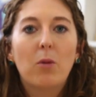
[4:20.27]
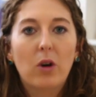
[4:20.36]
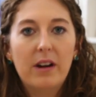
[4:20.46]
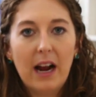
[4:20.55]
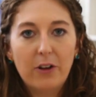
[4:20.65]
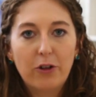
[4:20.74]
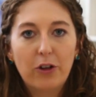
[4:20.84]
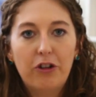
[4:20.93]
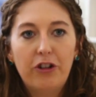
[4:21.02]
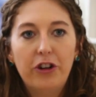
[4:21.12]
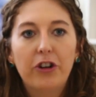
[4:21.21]
more natural
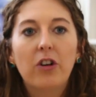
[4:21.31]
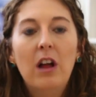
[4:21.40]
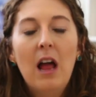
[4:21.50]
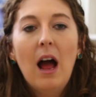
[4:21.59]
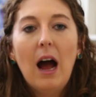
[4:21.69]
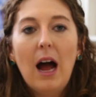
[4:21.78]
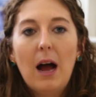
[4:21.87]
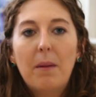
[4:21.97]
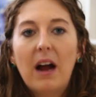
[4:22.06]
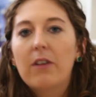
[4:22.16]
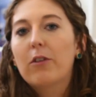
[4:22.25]
shoe.
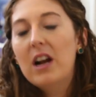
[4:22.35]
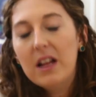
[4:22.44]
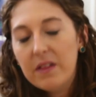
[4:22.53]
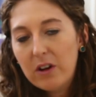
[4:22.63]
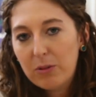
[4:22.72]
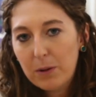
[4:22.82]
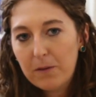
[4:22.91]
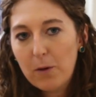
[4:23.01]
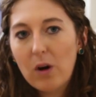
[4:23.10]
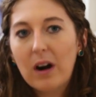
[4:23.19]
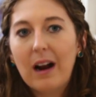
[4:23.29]
I've run in those before.